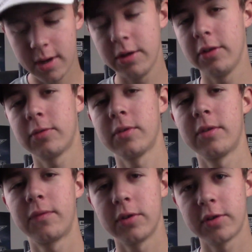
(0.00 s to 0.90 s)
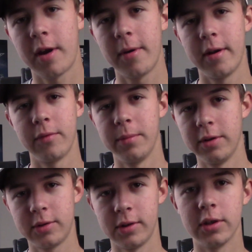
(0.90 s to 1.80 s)
Mind you, this was the first time I'd ever
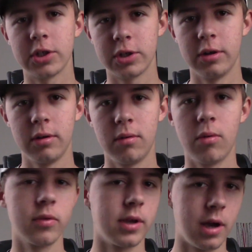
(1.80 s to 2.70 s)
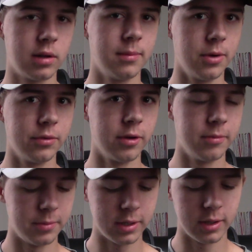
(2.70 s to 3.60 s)
been to the show or the Alamo
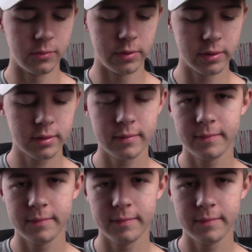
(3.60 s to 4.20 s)
Dome to begin with.